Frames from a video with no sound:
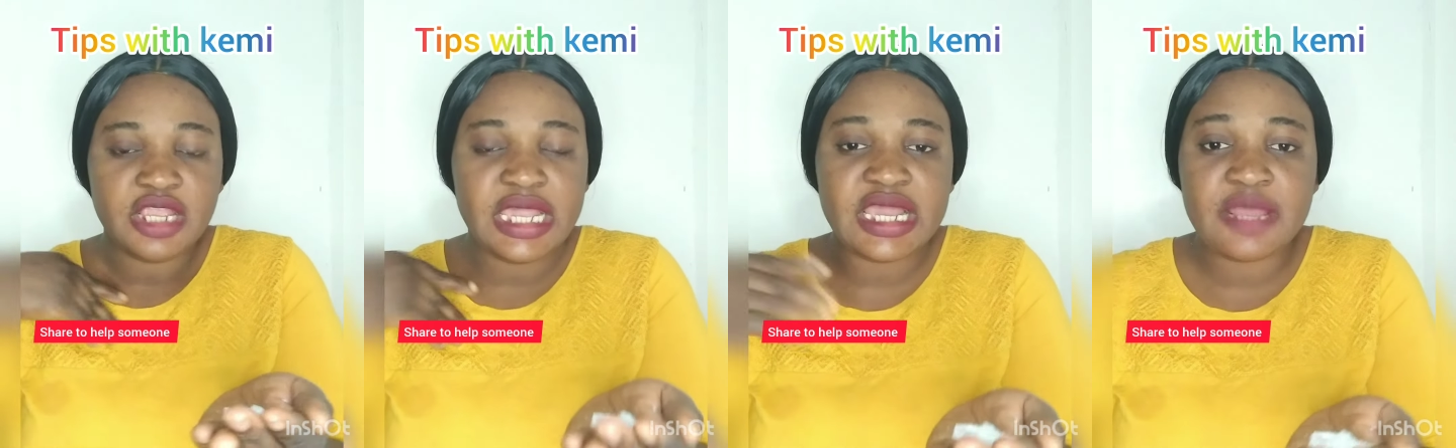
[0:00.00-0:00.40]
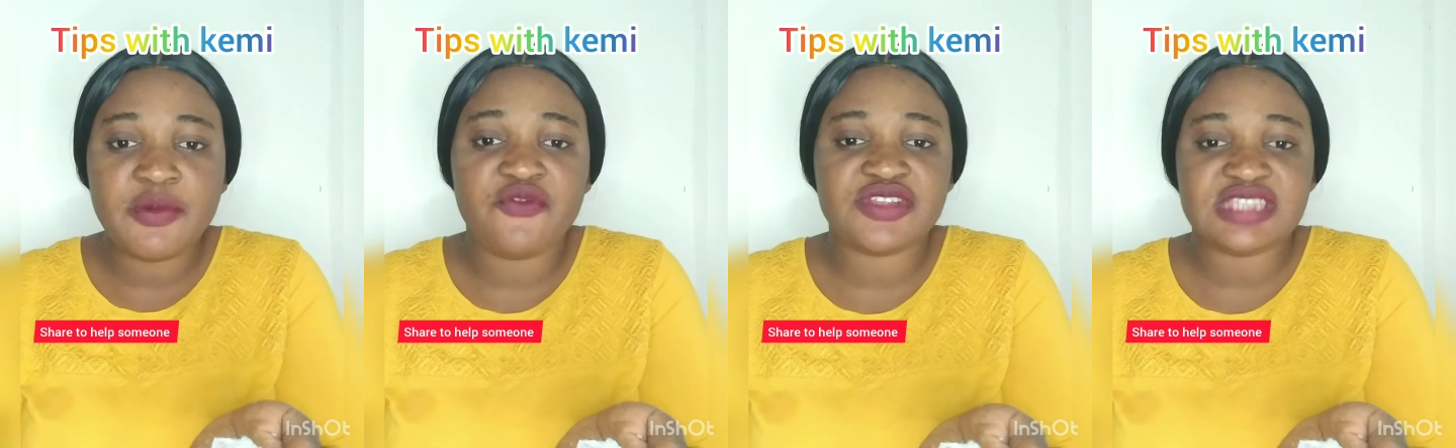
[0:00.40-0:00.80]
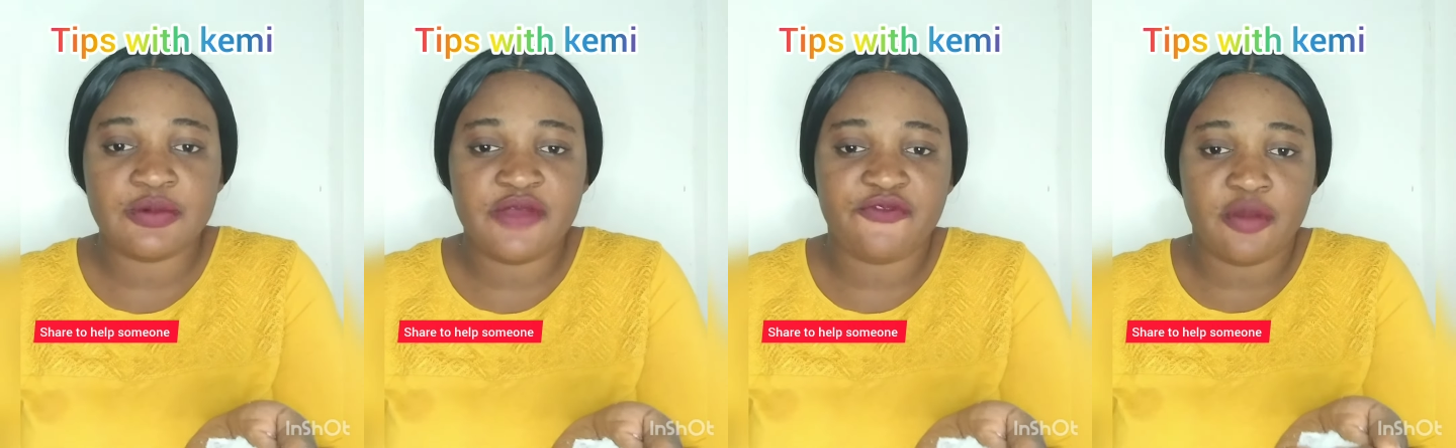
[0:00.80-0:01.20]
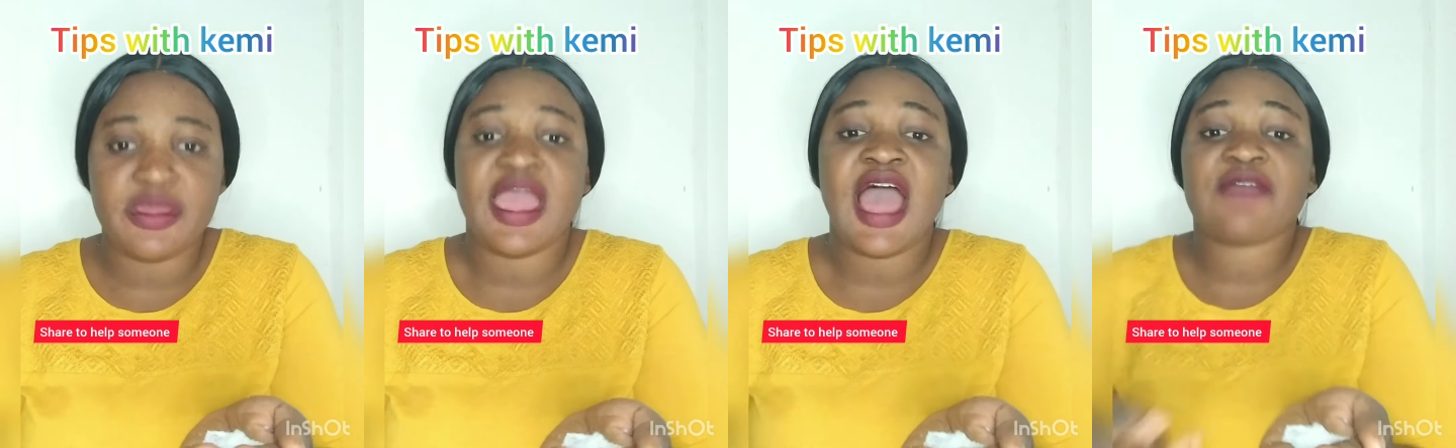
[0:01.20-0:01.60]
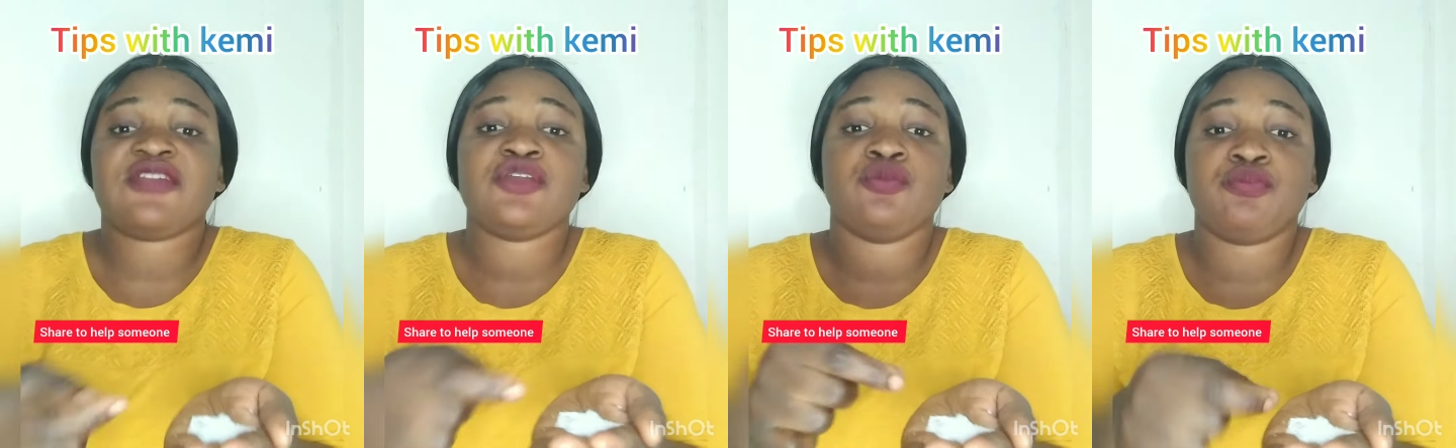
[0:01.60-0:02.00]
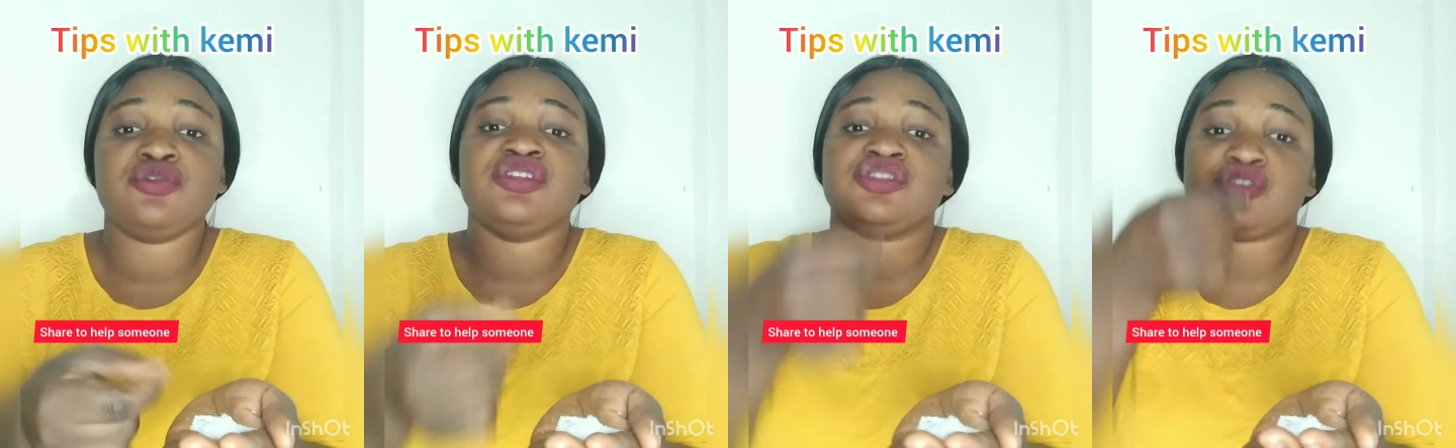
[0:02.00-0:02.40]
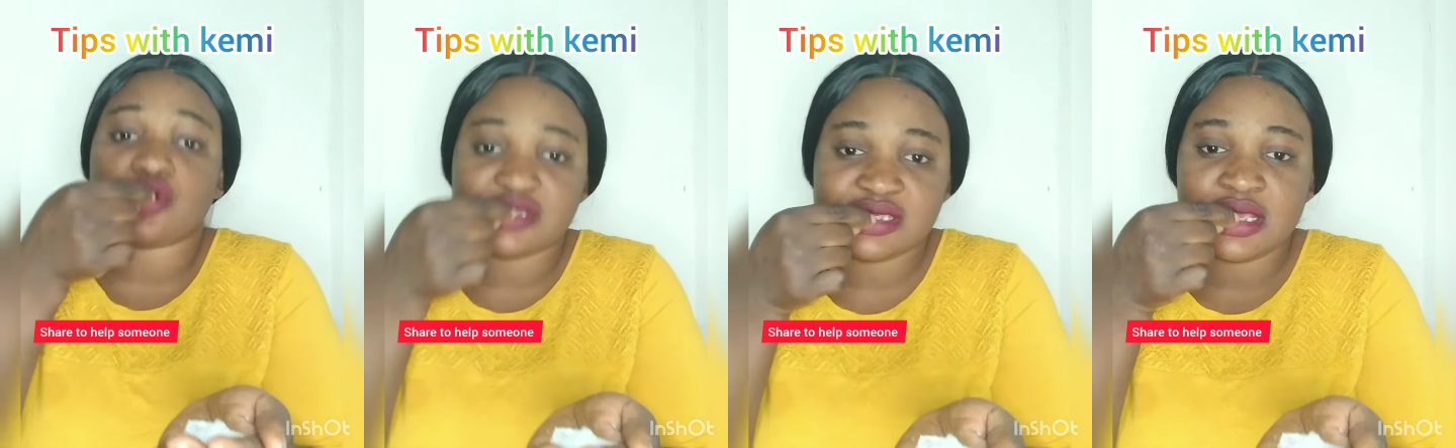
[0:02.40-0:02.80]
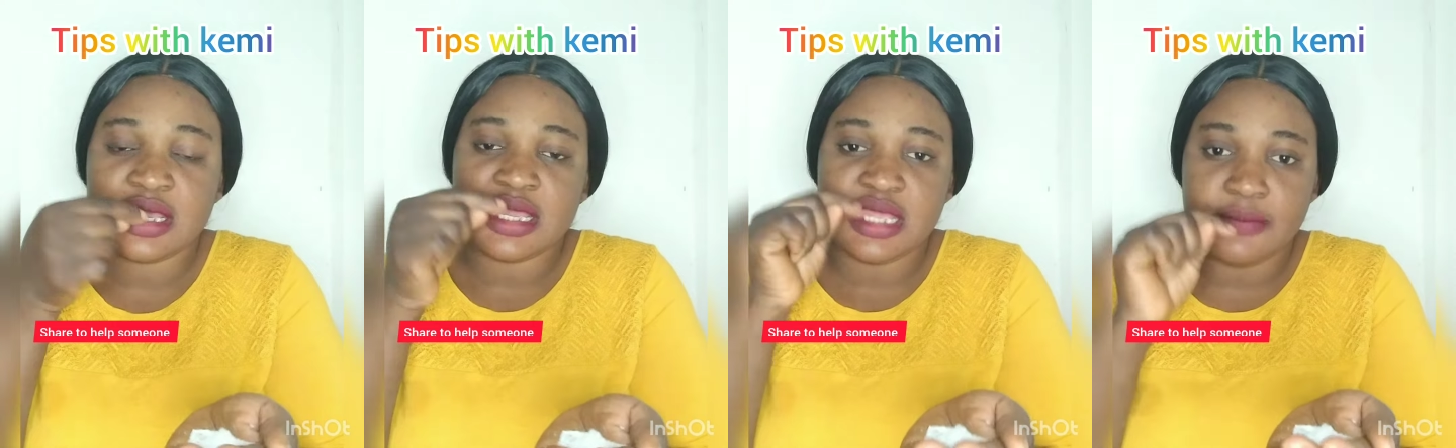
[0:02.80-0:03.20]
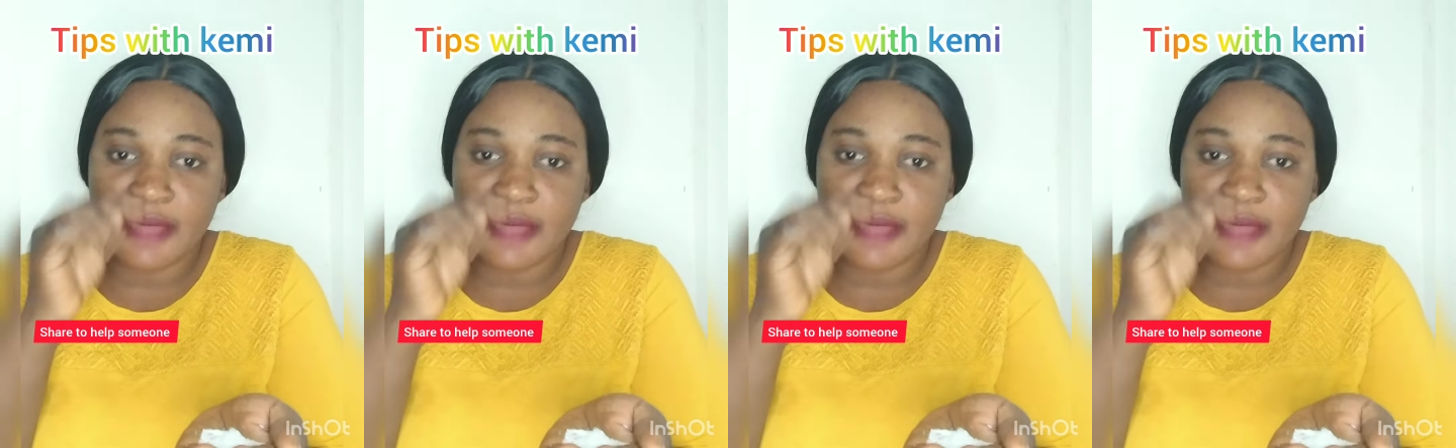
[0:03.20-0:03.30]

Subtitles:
remove it away from me after you put the salt in